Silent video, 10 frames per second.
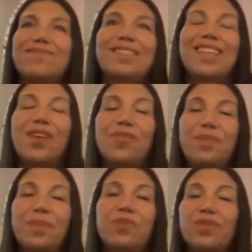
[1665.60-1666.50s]
help
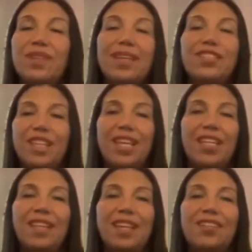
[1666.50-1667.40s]
people
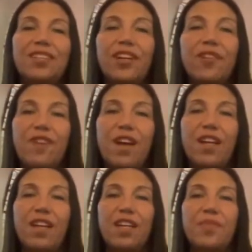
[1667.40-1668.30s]
educate like clarify
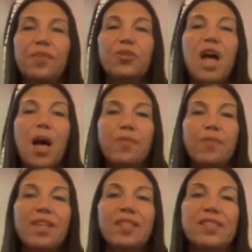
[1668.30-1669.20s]
um, the most common
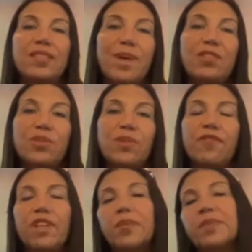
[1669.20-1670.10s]
myths about twin
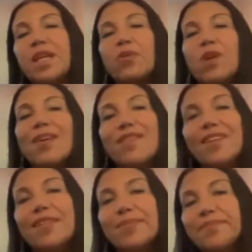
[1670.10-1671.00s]
flames that were out there